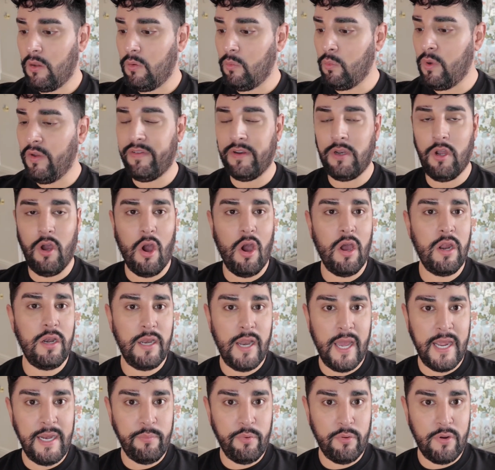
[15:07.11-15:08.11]
With an
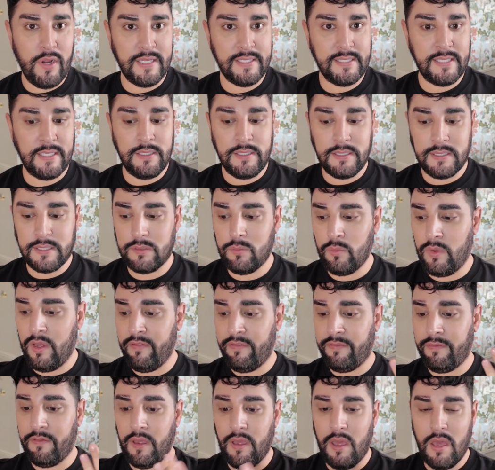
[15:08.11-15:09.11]
online presence,
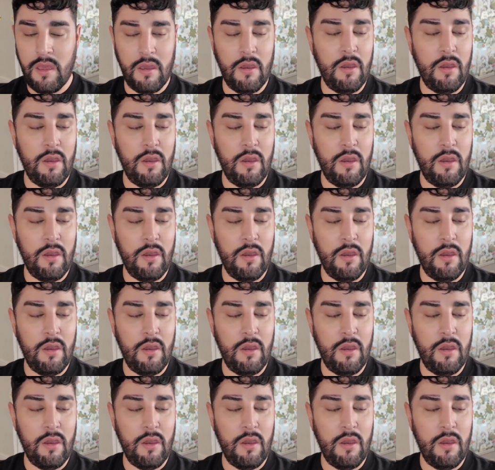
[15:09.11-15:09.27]
with